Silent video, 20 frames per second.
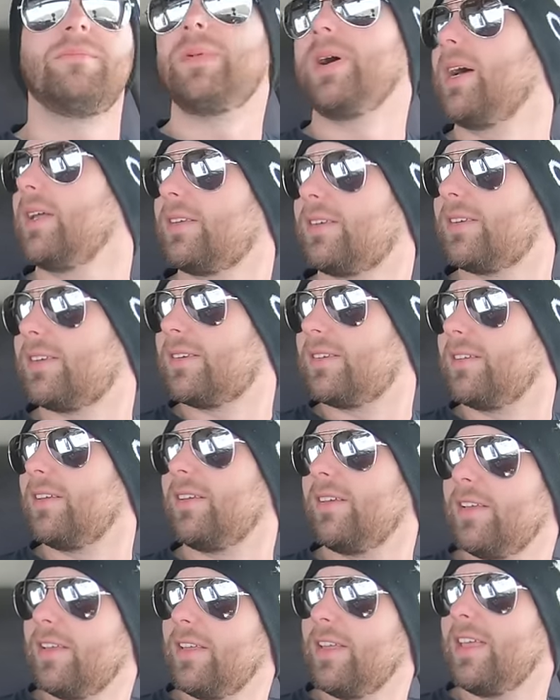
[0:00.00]
But
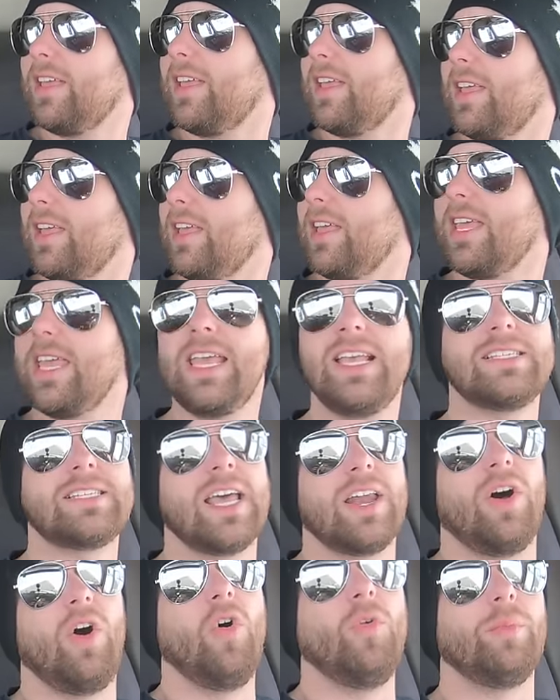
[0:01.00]
he's
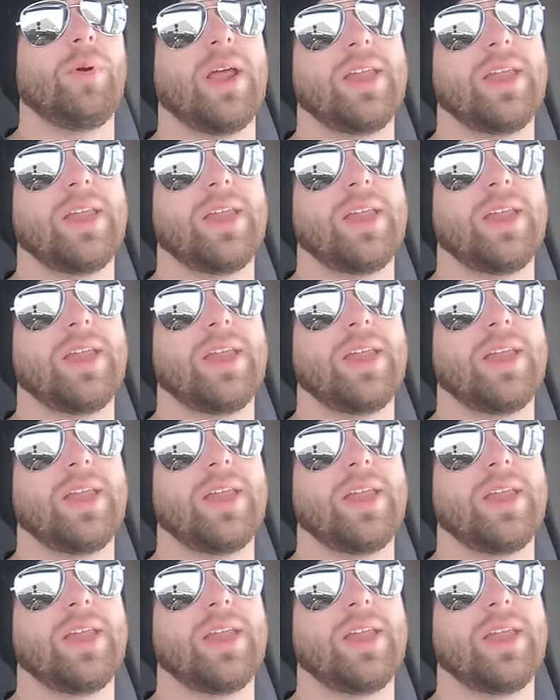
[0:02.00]
at home